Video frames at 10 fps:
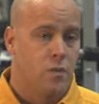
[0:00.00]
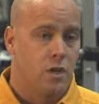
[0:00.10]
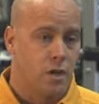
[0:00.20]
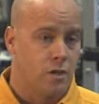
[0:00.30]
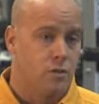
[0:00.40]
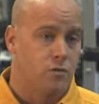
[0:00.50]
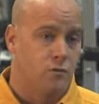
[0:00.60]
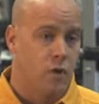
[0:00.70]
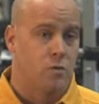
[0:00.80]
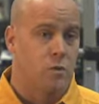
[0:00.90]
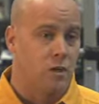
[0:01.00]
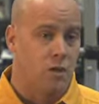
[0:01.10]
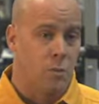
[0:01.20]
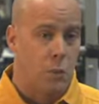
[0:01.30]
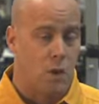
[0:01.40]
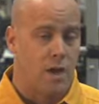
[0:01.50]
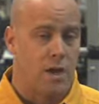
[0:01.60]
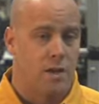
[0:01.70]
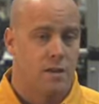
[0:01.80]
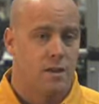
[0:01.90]
because freshmen can
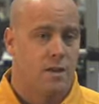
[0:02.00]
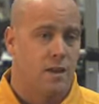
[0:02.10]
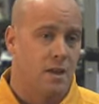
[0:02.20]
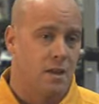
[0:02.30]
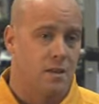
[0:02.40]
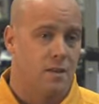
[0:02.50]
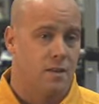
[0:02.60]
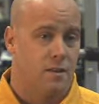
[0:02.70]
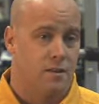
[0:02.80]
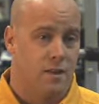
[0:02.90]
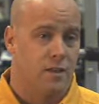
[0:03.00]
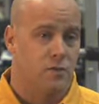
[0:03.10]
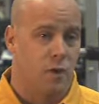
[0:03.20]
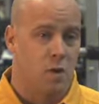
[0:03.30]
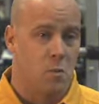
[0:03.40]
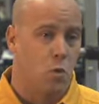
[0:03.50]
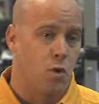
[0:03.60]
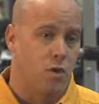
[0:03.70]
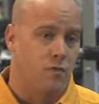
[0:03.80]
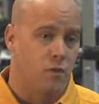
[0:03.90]
play, and that's very
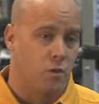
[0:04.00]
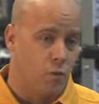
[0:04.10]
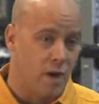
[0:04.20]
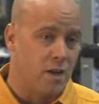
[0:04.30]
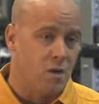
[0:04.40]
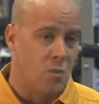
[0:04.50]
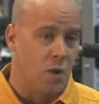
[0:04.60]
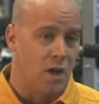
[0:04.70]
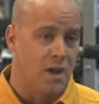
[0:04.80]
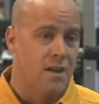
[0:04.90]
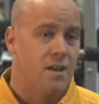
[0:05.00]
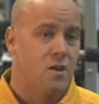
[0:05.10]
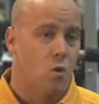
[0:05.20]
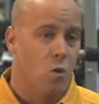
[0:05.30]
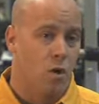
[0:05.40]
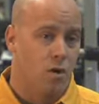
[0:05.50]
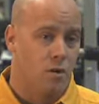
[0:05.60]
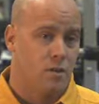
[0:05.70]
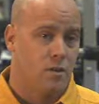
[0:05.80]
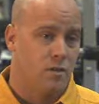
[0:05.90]
important if they're ready to play or
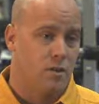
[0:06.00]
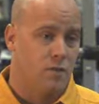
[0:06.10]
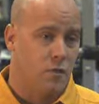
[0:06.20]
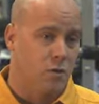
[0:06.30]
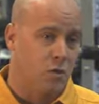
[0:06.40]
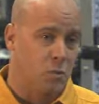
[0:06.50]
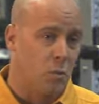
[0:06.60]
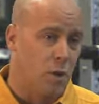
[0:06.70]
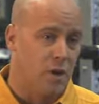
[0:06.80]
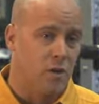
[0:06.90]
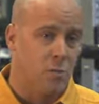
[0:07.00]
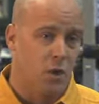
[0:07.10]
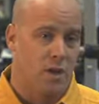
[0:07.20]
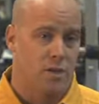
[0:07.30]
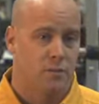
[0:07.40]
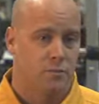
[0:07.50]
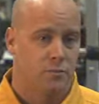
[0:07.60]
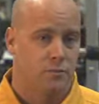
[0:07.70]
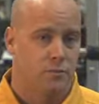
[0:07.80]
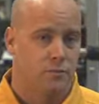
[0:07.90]
if they're just prepared to play.
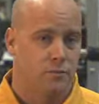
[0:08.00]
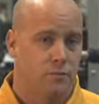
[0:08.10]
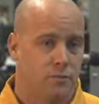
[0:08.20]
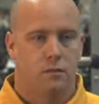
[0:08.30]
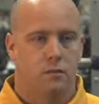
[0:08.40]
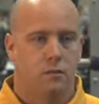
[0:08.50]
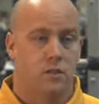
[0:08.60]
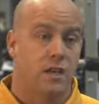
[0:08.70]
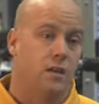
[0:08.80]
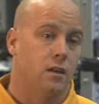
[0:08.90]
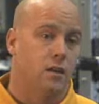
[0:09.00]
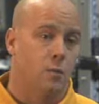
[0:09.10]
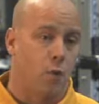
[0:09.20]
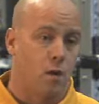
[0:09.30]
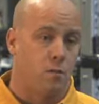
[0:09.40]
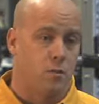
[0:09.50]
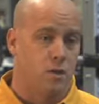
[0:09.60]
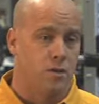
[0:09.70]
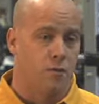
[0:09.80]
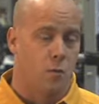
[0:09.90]
Secondly, and
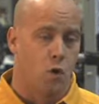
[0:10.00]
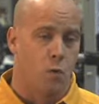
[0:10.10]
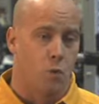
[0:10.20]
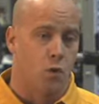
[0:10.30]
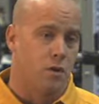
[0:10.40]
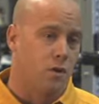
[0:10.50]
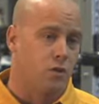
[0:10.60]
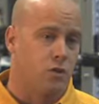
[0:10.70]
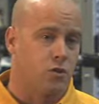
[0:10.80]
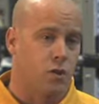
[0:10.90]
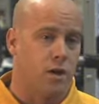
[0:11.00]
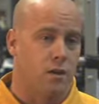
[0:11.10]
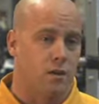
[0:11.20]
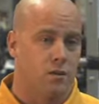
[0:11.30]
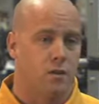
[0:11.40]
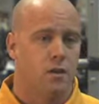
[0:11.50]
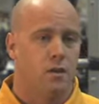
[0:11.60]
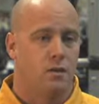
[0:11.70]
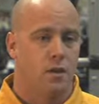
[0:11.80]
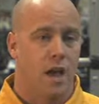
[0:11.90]
probably even more important than just training, is
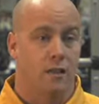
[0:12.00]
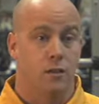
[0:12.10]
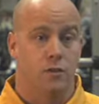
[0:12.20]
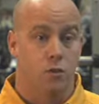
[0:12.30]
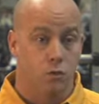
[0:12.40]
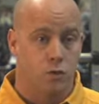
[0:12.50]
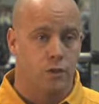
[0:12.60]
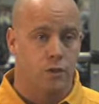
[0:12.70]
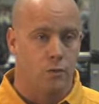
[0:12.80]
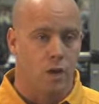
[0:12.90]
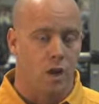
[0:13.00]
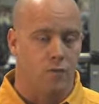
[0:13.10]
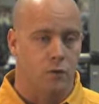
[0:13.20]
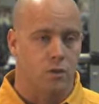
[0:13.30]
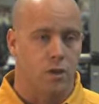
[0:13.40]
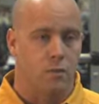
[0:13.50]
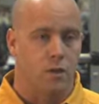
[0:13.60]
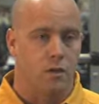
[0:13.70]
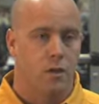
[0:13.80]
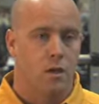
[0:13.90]
the athlete's nutrition when they first come
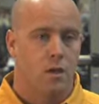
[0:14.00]
in.